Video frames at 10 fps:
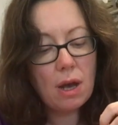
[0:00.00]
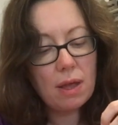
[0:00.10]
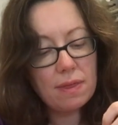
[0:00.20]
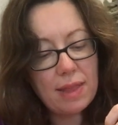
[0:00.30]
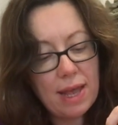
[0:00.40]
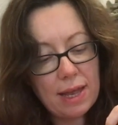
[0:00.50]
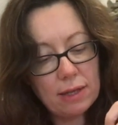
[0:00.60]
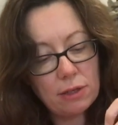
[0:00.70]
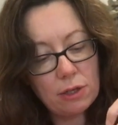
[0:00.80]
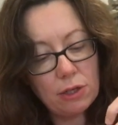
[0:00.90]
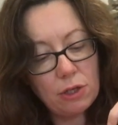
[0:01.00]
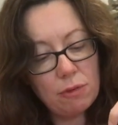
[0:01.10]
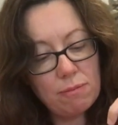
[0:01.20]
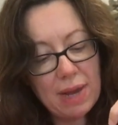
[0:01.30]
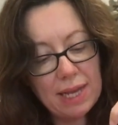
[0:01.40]
and then
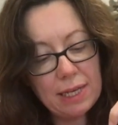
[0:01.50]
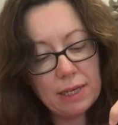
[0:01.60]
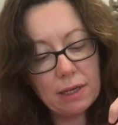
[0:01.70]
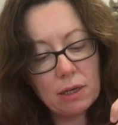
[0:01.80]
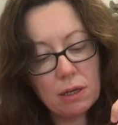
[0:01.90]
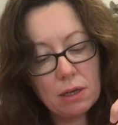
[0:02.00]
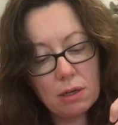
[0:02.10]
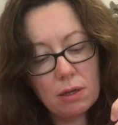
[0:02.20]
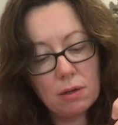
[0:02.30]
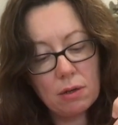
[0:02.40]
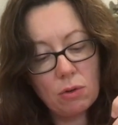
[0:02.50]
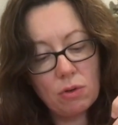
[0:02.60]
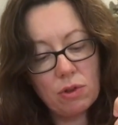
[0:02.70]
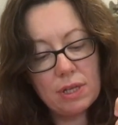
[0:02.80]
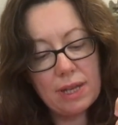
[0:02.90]
you make
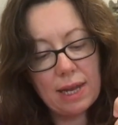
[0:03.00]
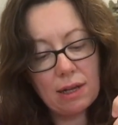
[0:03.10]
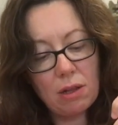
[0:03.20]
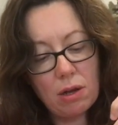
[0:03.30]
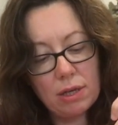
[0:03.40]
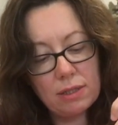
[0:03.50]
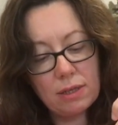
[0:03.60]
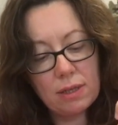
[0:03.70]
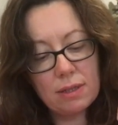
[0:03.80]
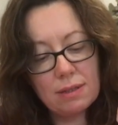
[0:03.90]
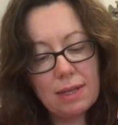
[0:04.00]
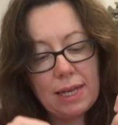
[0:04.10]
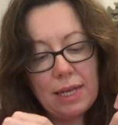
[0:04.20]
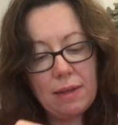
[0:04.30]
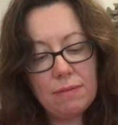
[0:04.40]
the necklines and the
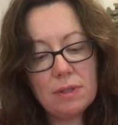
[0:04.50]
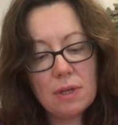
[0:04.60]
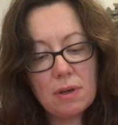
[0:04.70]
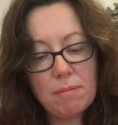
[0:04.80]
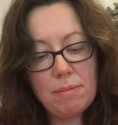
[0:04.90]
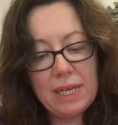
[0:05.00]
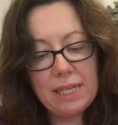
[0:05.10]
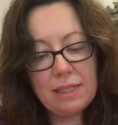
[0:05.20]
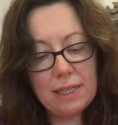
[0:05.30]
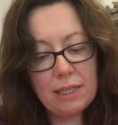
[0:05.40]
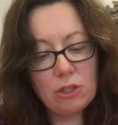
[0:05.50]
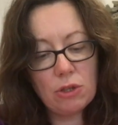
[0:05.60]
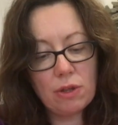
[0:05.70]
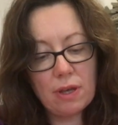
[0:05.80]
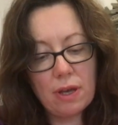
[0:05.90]
sleeves meet
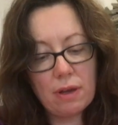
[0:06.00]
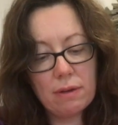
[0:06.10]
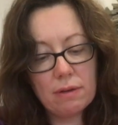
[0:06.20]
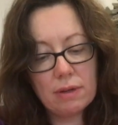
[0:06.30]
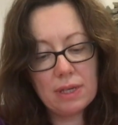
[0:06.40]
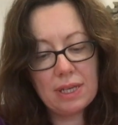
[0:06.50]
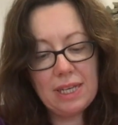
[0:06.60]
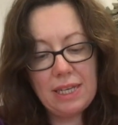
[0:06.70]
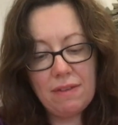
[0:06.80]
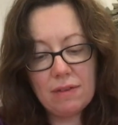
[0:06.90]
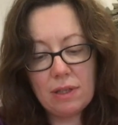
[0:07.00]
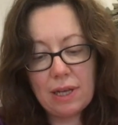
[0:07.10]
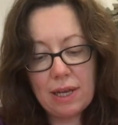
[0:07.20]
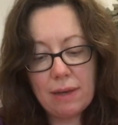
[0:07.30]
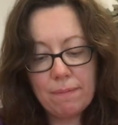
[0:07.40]
each other
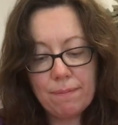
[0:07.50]
evenly,